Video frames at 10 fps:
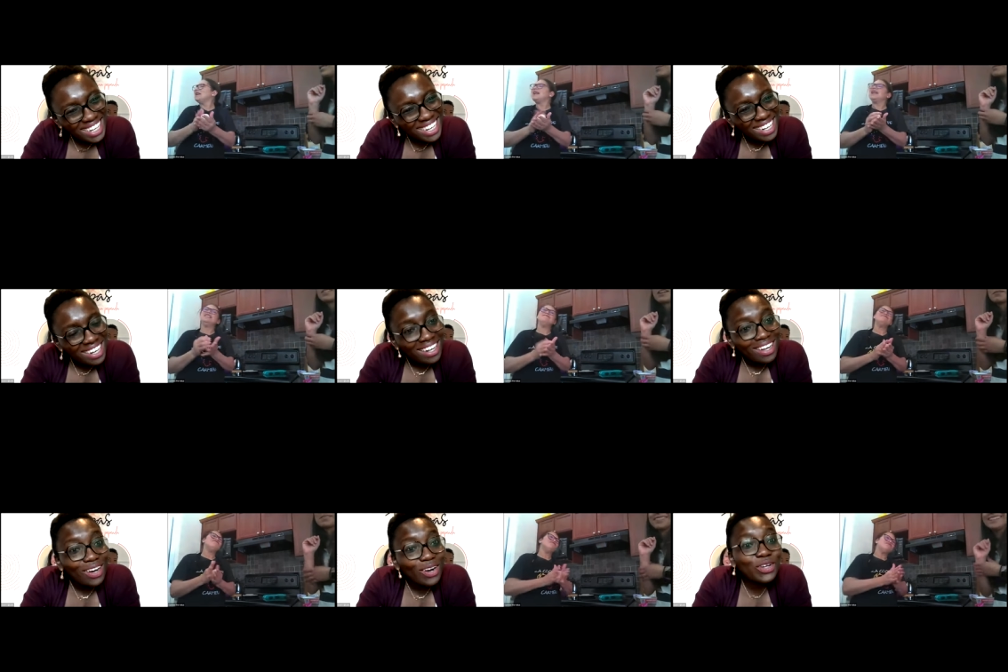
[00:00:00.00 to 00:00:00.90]

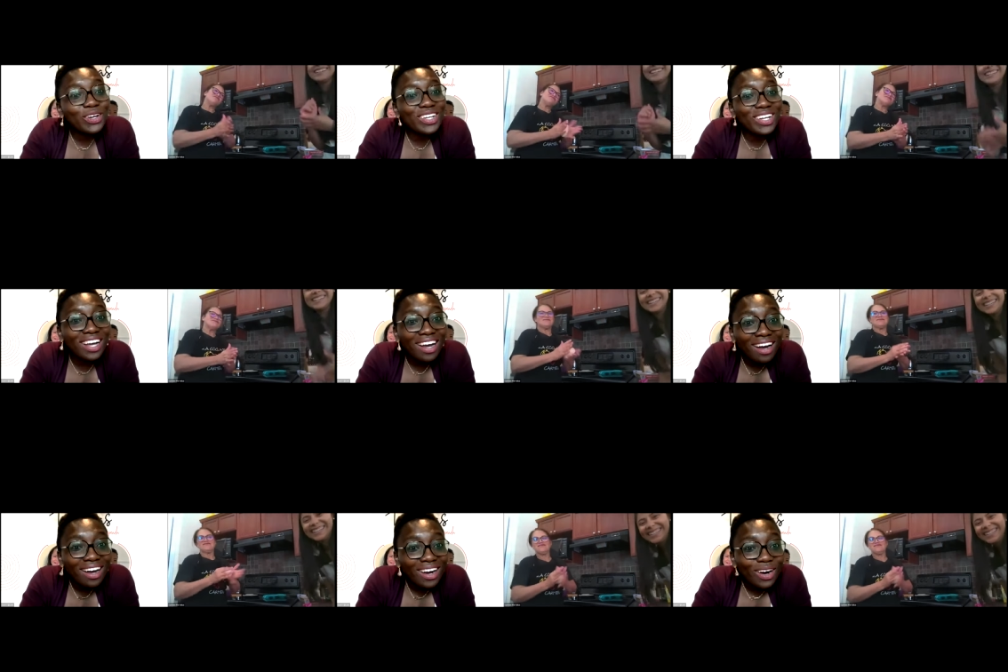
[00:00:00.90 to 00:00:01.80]
Sometimes. Oh, no.
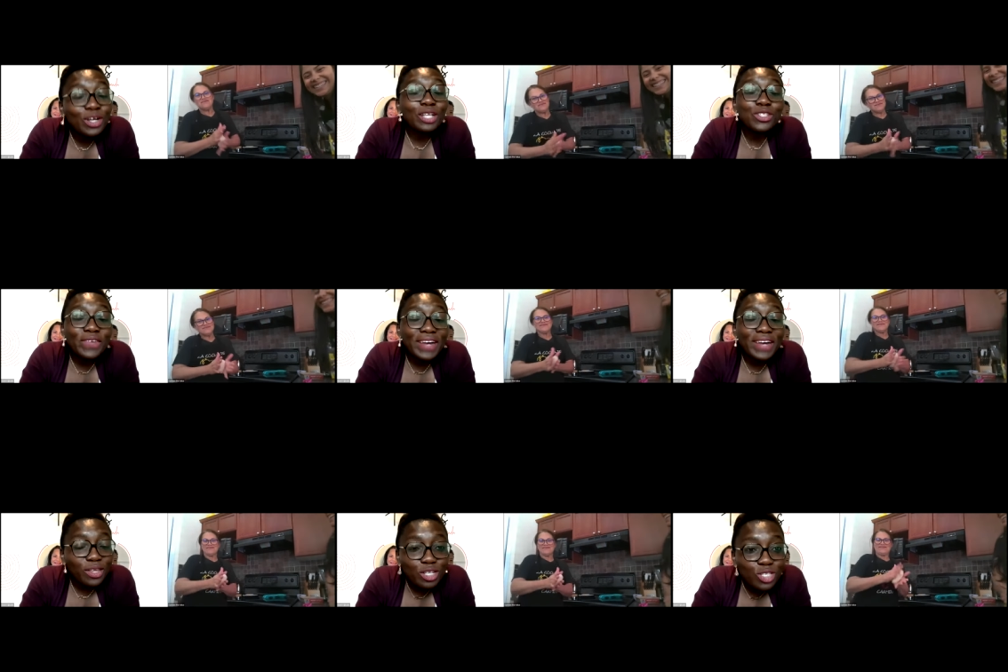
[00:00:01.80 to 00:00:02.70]
Oh, sorry, I
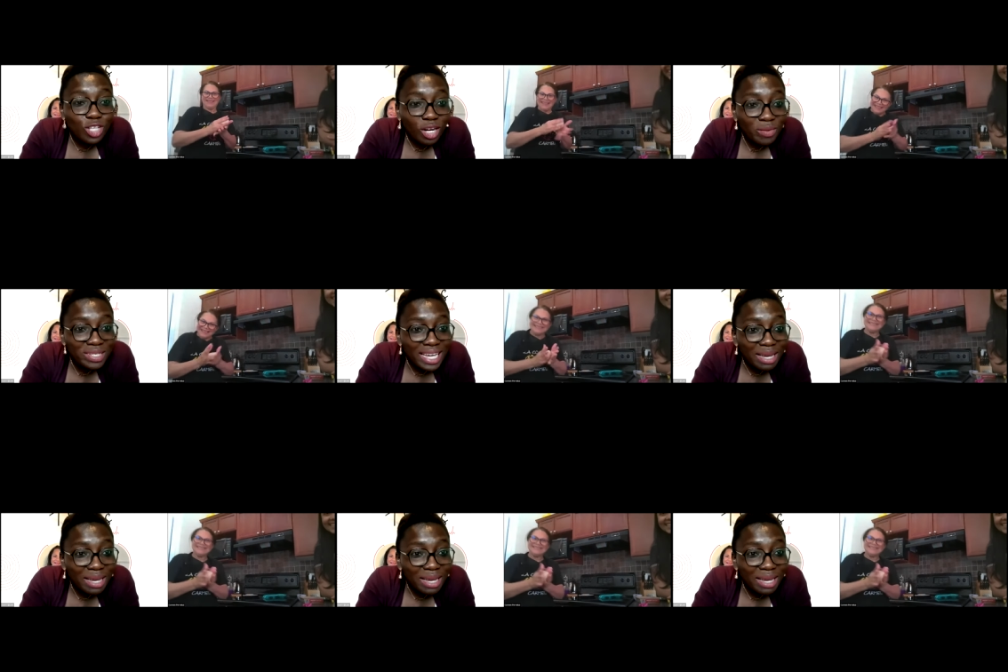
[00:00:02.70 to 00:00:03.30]
thought your son was